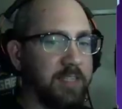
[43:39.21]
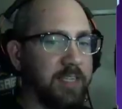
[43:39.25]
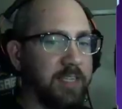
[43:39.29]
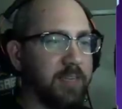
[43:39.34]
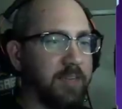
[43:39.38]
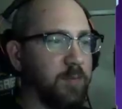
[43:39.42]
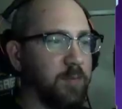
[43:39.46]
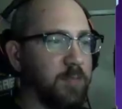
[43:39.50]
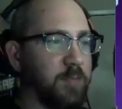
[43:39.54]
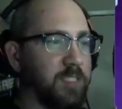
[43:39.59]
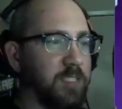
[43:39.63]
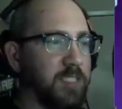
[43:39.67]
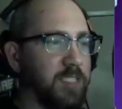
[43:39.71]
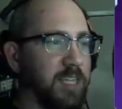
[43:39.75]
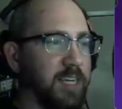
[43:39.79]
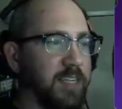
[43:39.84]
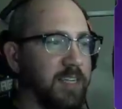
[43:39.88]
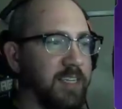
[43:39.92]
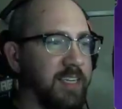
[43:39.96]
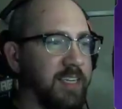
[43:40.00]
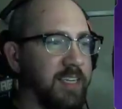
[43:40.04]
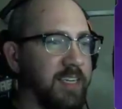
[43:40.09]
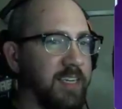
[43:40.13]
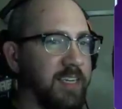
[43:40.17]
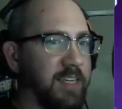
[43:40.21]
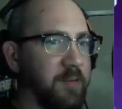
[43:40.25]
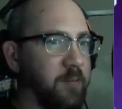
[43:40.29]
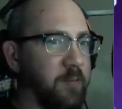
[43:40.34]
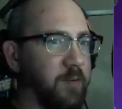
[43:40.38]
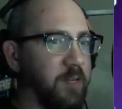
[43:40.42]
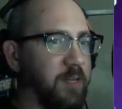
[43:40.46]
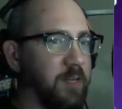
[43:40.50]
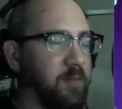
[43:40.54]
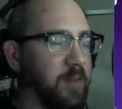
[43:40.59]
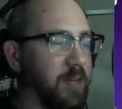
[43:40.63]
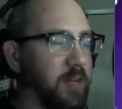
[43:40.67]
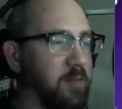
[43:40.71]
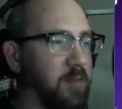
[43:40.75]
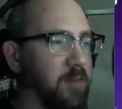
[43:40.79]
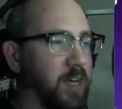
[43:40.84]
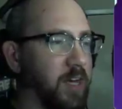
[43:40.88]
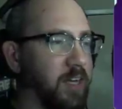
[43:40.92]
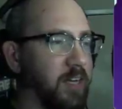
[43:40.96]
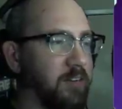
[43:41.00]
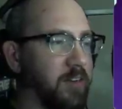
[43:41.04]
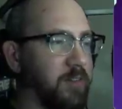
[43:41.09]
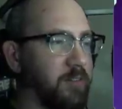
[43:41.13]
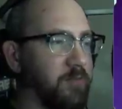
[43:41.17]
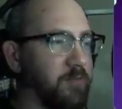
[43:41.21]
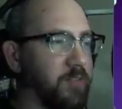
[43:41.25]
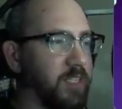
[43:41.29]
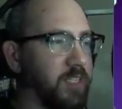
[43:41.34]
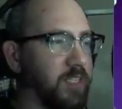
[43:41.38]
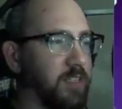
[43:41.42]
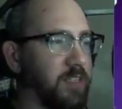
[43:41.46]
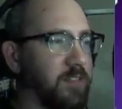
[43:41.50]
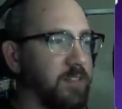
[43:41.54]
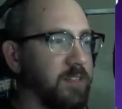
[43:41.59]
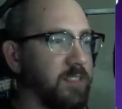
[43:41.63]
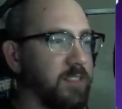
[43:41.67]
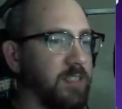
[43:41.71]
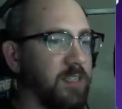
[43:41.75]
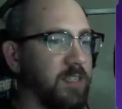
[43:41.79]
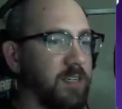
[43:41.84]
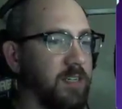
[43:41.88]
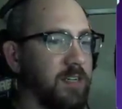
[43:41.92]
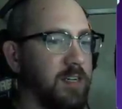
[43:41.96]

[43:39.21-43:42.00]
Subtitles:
David was not a kid when he made Minecraft videos.